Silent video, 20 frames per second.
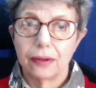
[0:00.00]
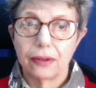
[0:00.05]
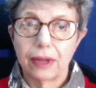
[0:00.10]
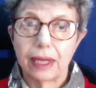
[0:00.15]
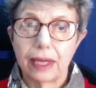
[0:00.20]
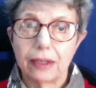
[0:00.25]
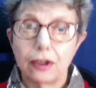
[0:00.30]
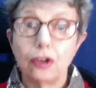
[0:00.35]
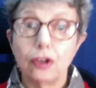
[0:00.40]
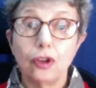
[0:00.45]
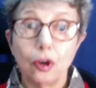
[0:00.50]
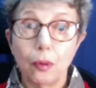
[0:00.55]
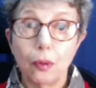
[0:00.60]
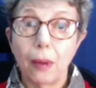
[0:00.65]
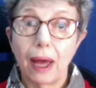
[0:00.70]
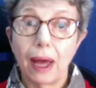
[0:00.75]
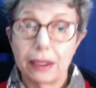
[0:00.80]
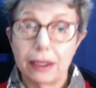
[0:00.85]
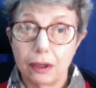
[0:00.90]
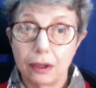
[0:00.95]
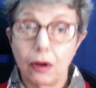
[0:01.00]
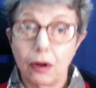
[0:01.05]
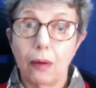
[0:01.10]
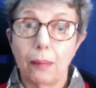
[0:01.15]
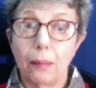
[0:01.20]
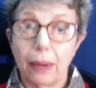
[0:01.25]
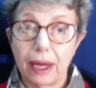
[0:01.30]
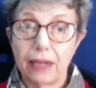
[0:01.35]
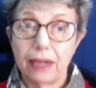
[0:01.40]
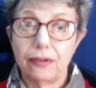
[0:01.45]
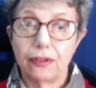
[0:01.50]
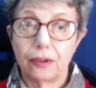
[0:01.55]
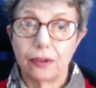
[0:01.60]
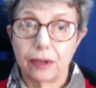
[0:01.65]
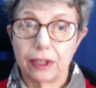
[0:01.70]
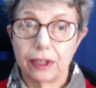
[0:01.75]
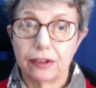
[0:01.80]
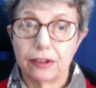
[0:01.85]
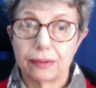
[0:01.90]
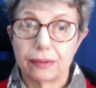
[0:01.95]
then you might not pay
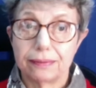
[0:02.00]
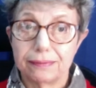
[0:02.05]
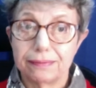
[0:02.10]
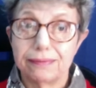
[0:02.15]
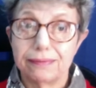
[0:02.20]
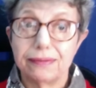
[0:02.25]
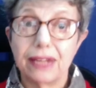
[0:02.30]
for it.